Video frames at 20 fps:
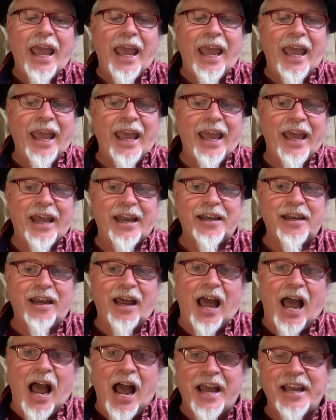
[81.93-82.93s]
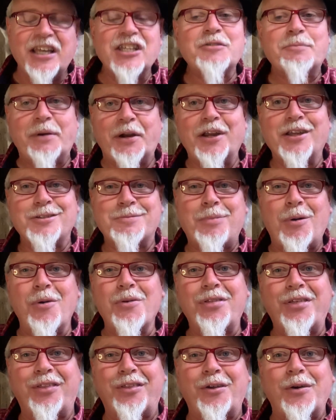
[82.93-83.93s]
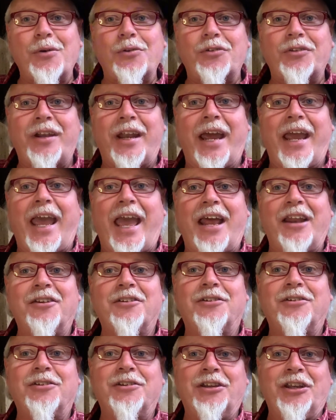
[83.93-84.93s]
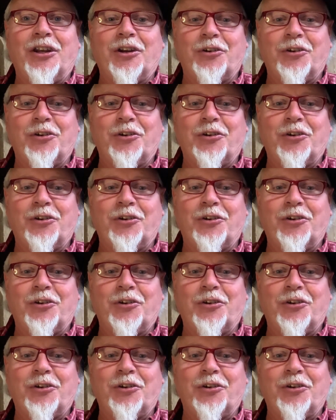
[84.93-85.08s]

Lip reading: And I experienced both of those, and I had